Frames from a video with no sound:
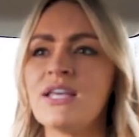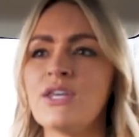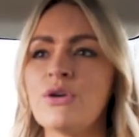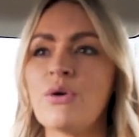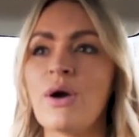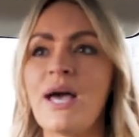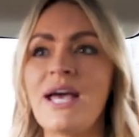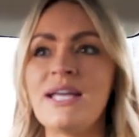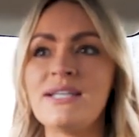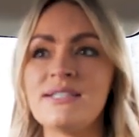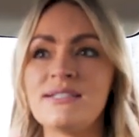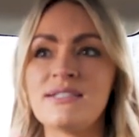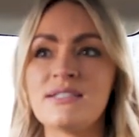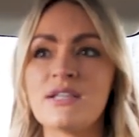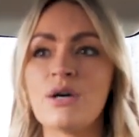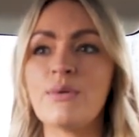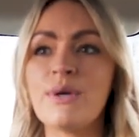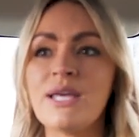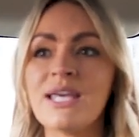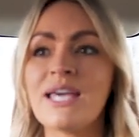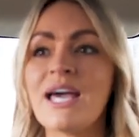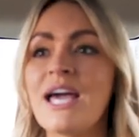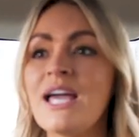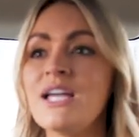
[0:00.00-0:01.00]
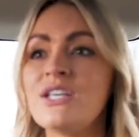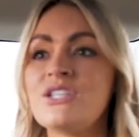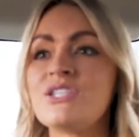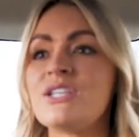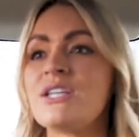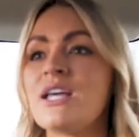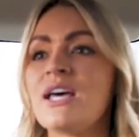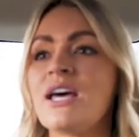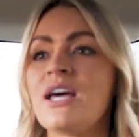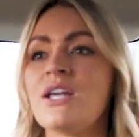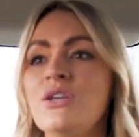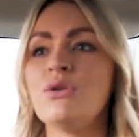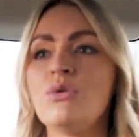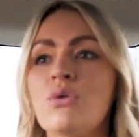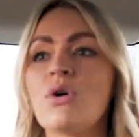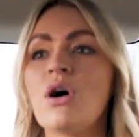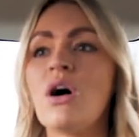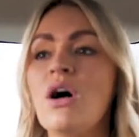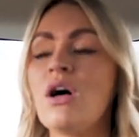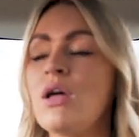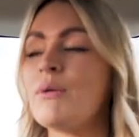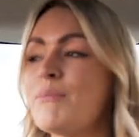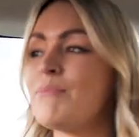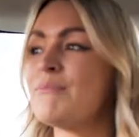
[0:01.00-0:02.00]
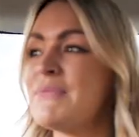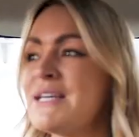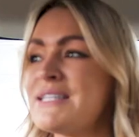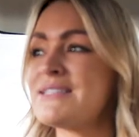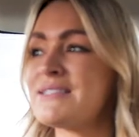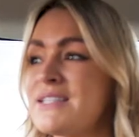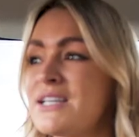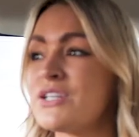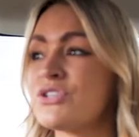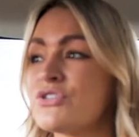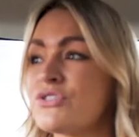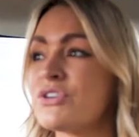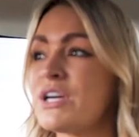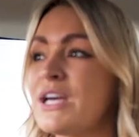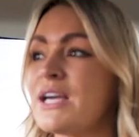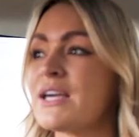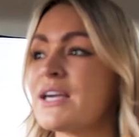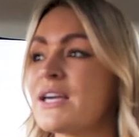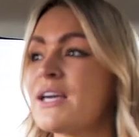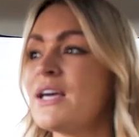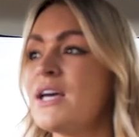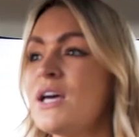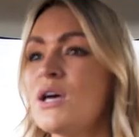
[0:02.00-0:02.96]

your head is so engaged in it, and you can't miss a trick